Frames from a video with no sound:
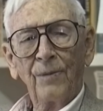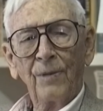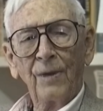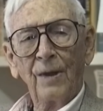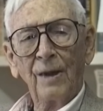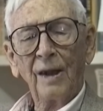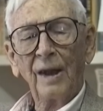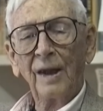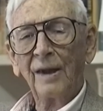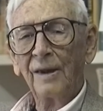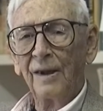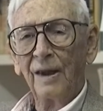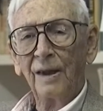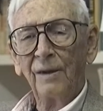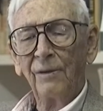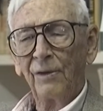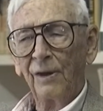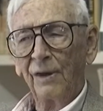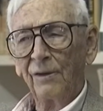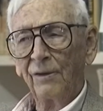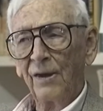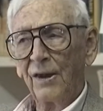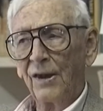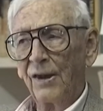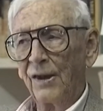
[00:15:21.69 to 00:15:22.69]

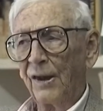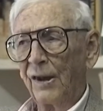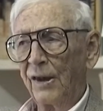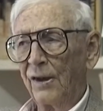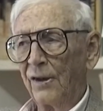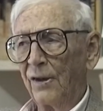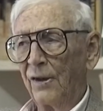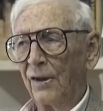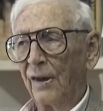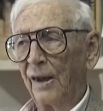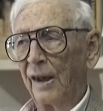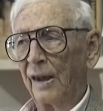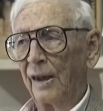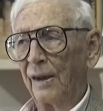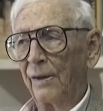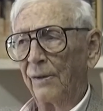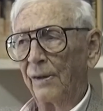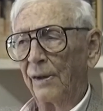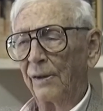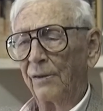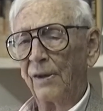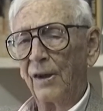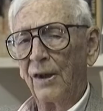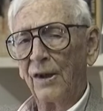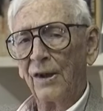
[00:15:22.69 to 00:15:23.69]
1956 or
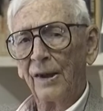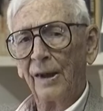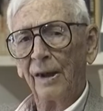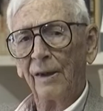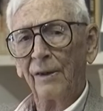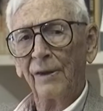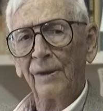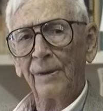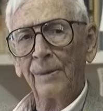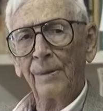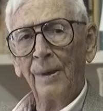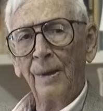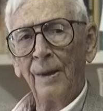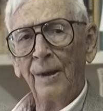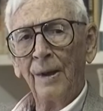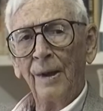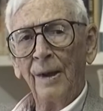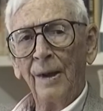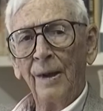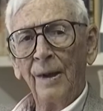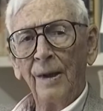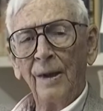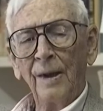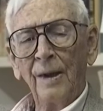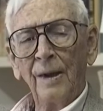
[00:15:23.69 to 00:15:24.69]
1957.
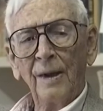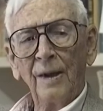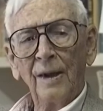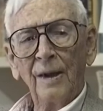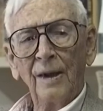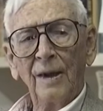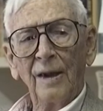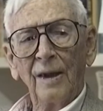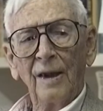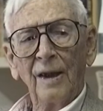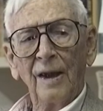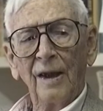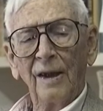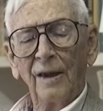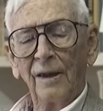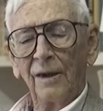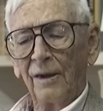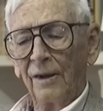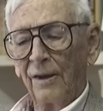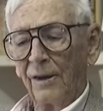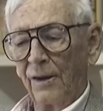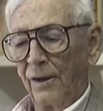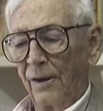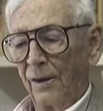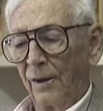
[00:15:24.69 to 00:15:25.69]

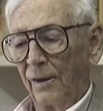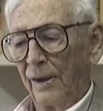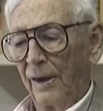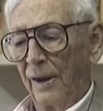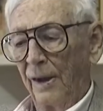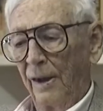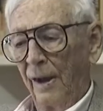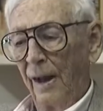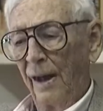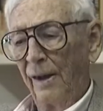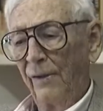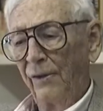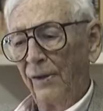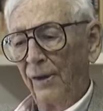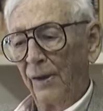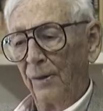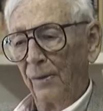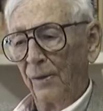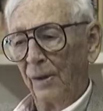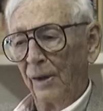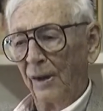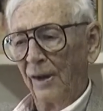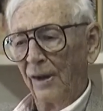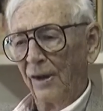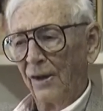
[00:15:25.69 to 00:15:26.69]
And so he left it
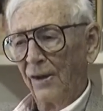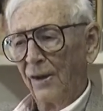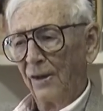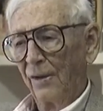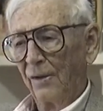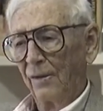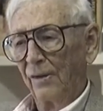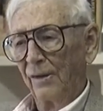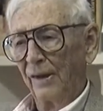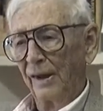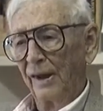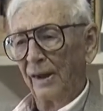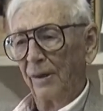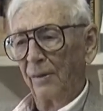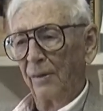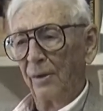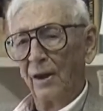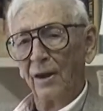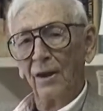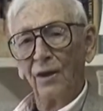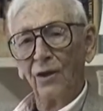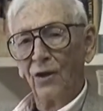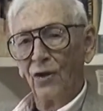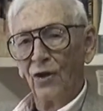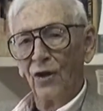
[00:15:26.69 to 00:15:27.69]
with us to read. We
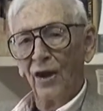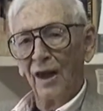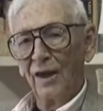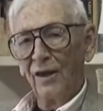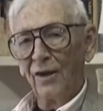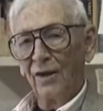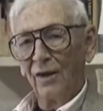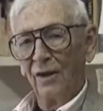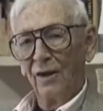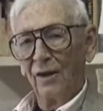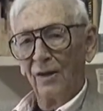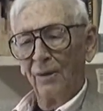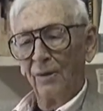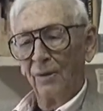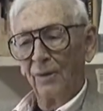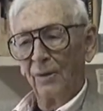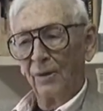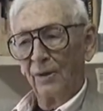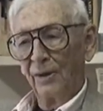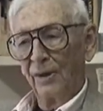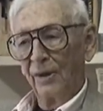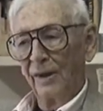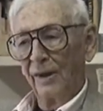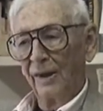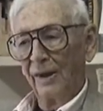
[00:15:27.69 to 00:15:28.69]
digested it. It
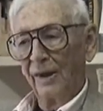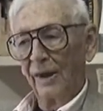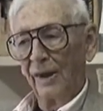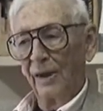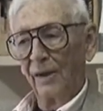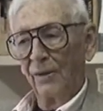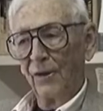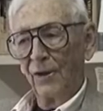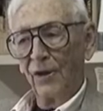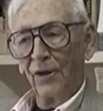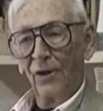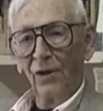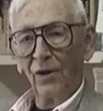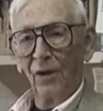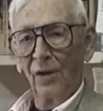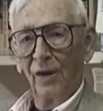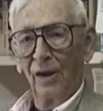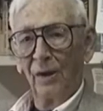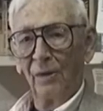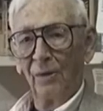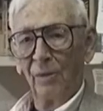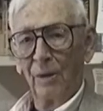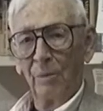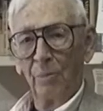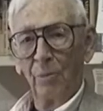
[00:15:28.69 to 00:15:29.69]
was a hell of a story,
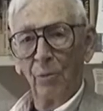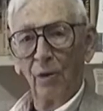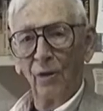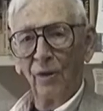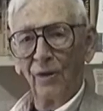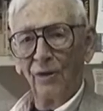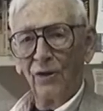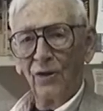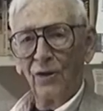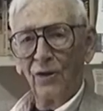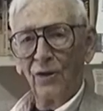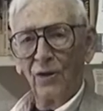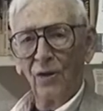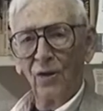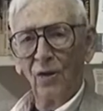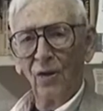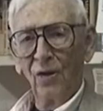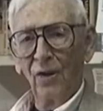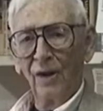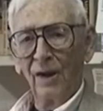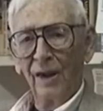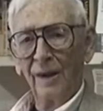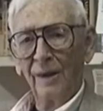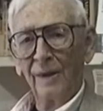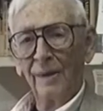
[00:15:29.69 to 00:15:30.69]
and we broke the
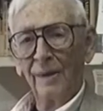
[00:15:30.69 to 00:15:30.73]
story.